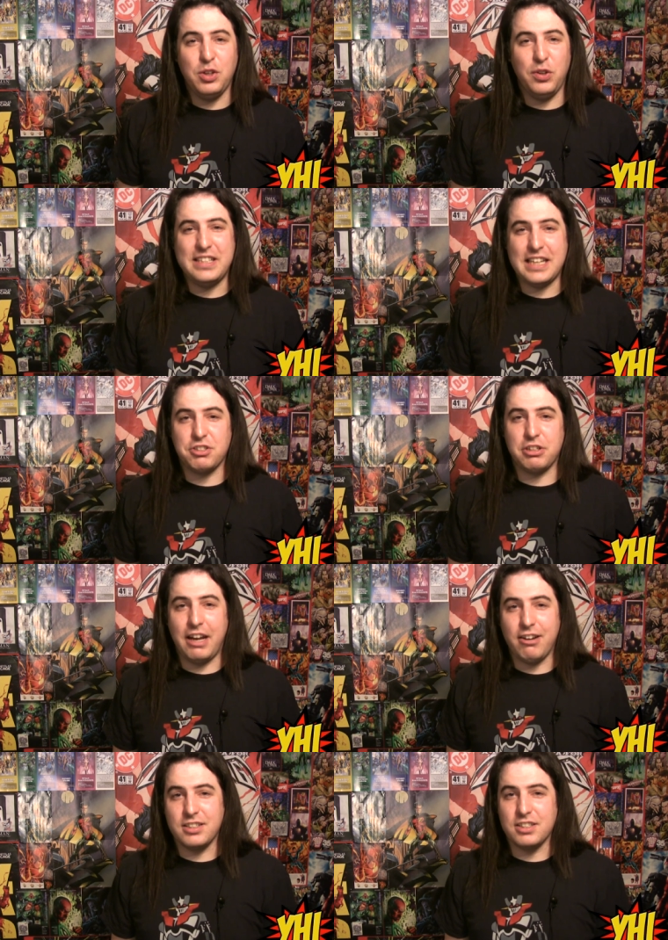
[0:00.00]
I think all these
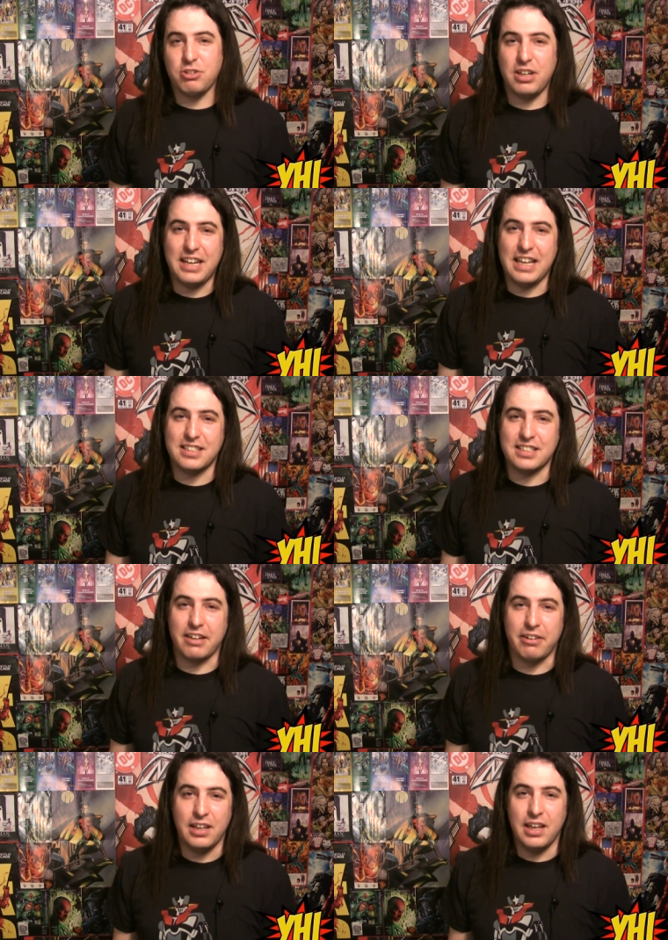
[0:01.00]
extra characters are
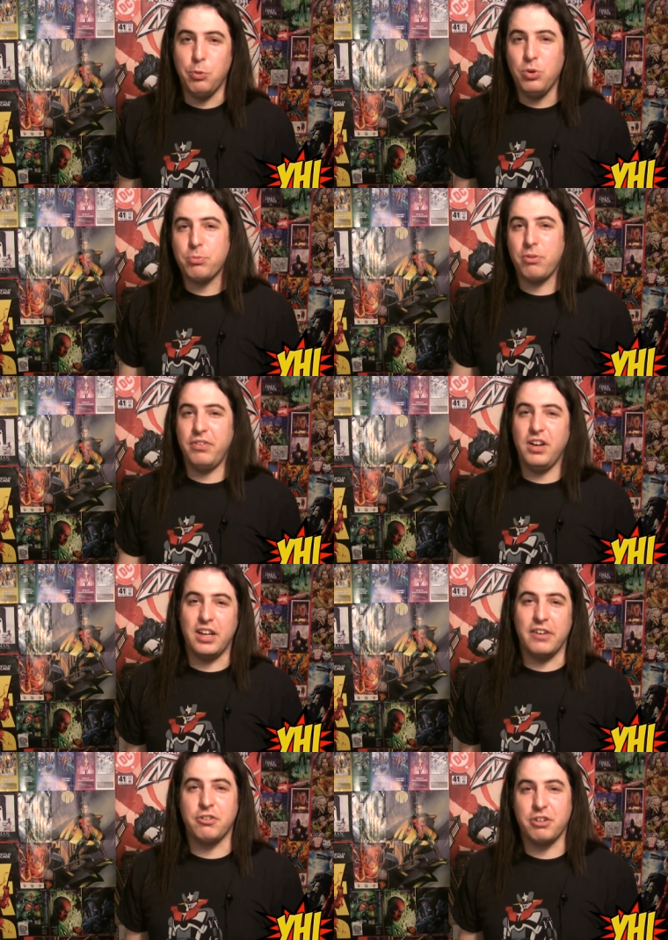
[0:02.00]
unnecessary, and would have
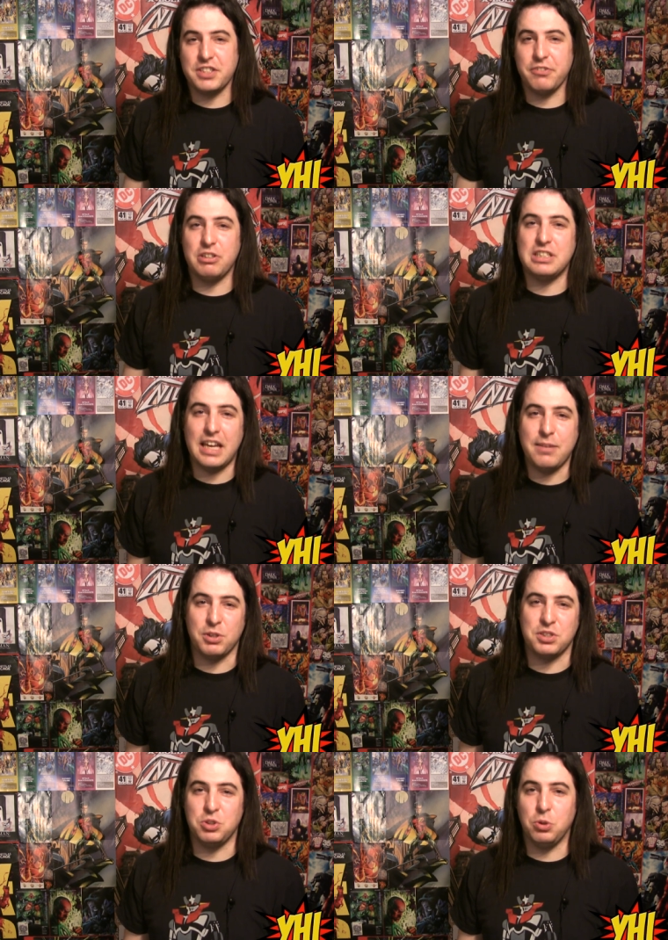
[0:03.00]
preferred it if Christopher and
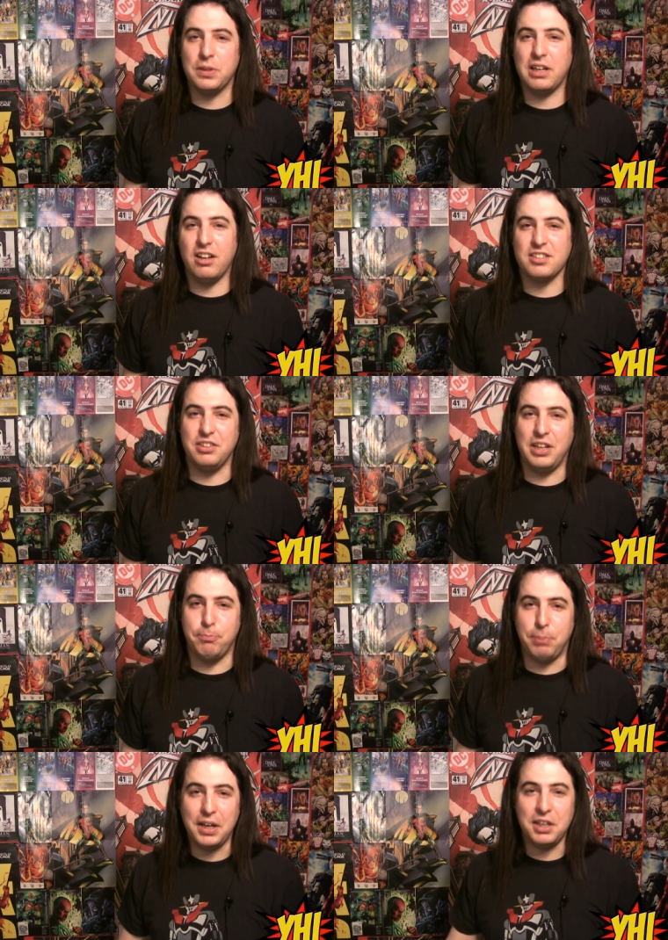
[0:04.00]
Deimos stormed the castle
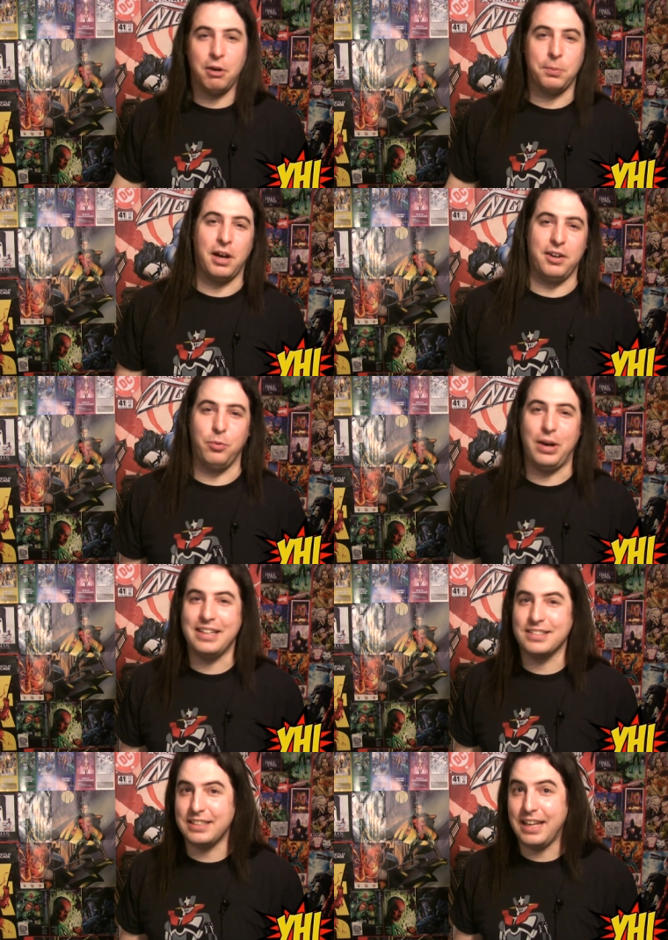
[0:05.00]
in a buddy cop kind of
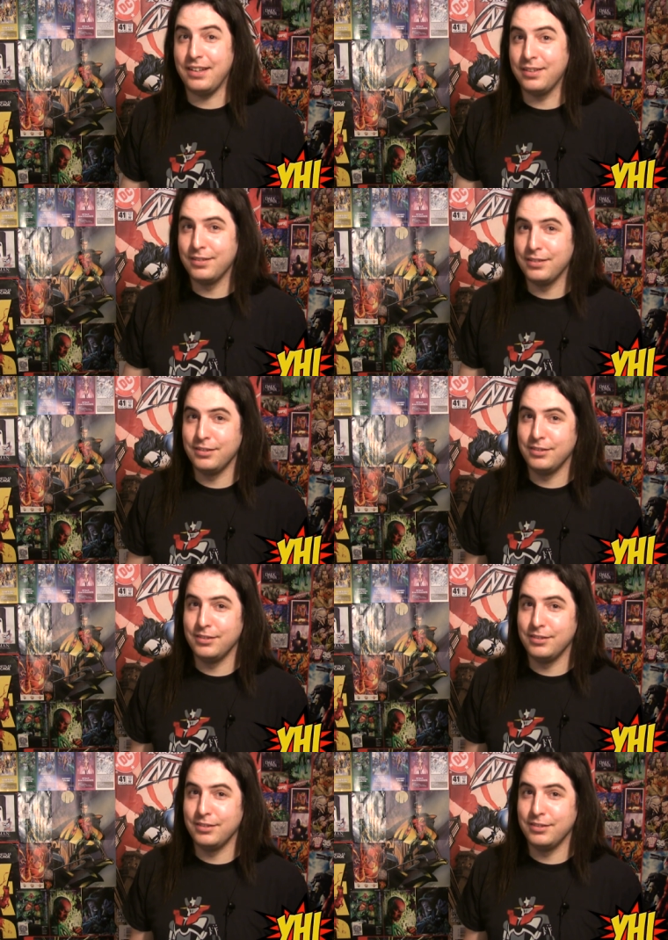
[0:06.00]
way instead.